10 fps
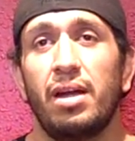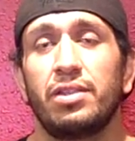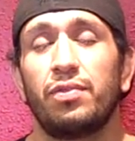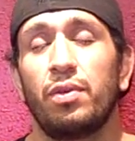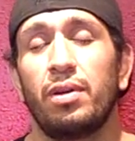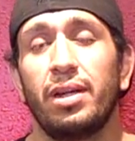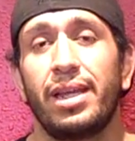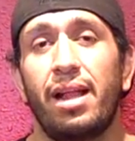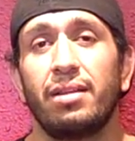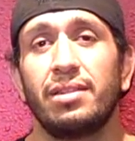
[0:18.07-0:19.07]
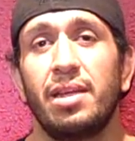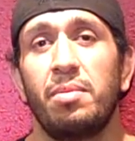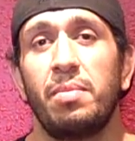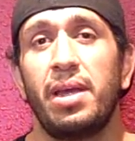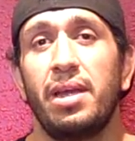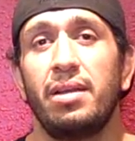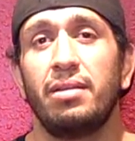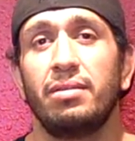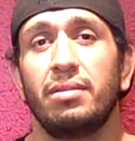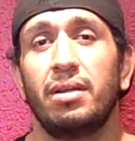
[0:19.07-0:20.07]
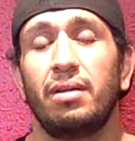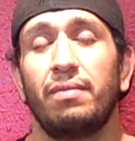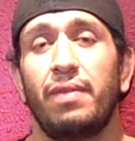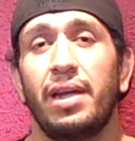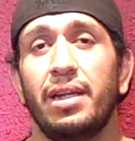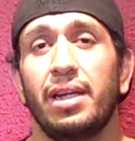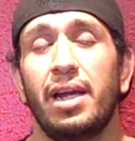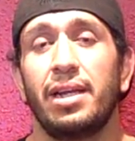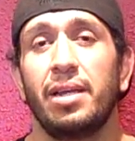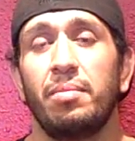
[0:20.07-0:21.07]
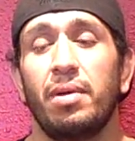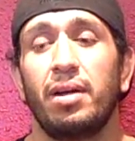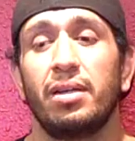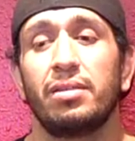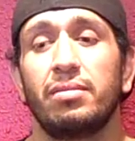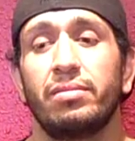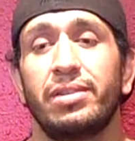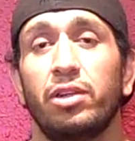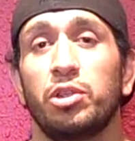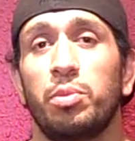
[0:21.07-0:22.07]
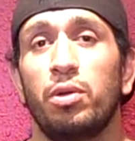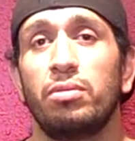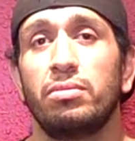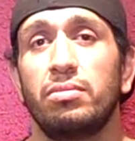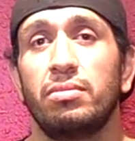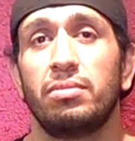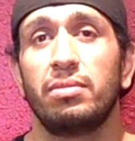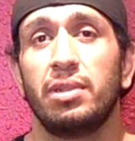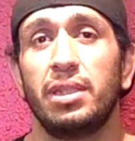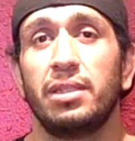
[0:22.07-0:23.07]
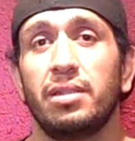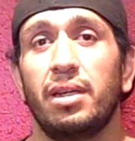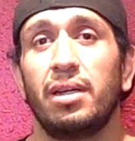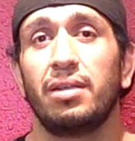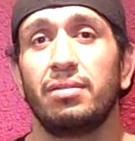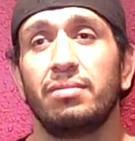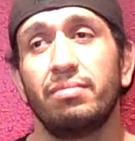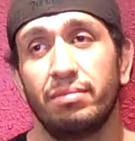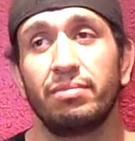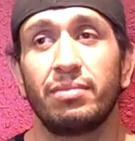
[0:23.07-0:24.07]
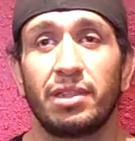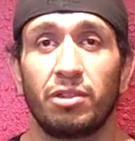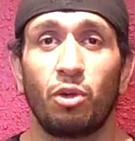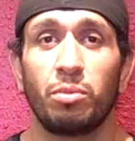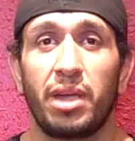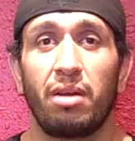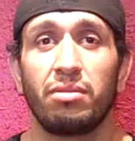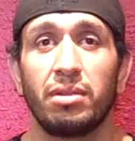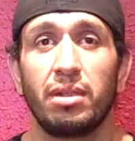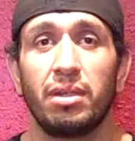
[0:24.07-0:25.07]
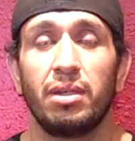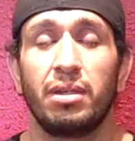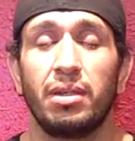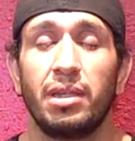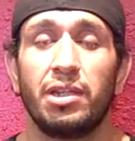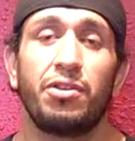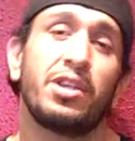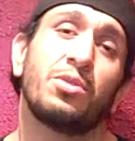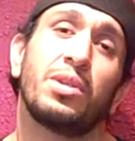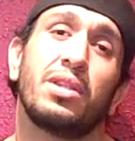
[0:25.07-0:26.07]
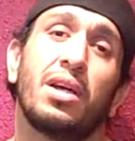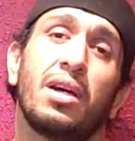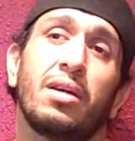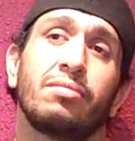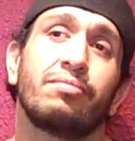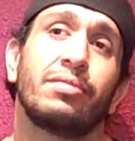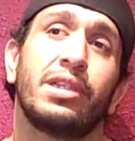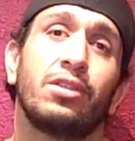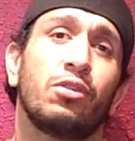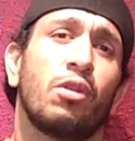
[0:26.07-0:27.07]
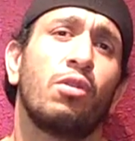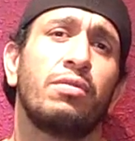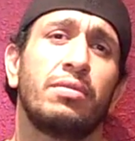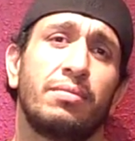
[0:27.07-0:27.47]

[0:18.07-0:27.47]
It's for Galaxy MMA. I'm fighting a guy named Cellspro. He's it's his hometown. He trains with Kino Grove.